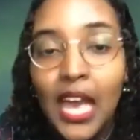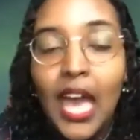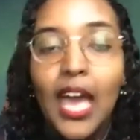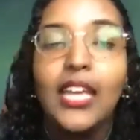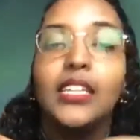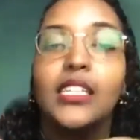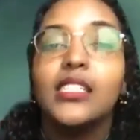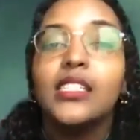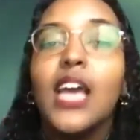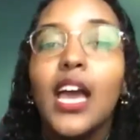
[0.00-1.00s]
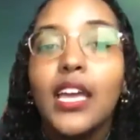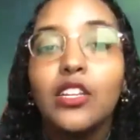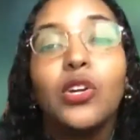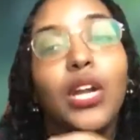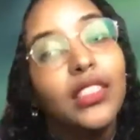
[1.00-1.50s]
and instead
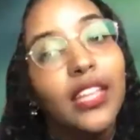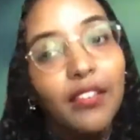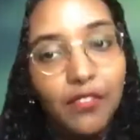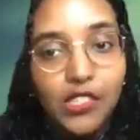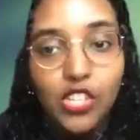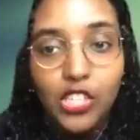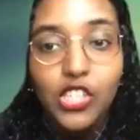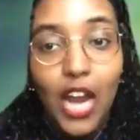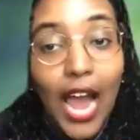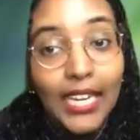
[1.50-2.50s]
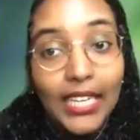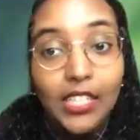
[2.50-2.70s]
create the infrastructure I need.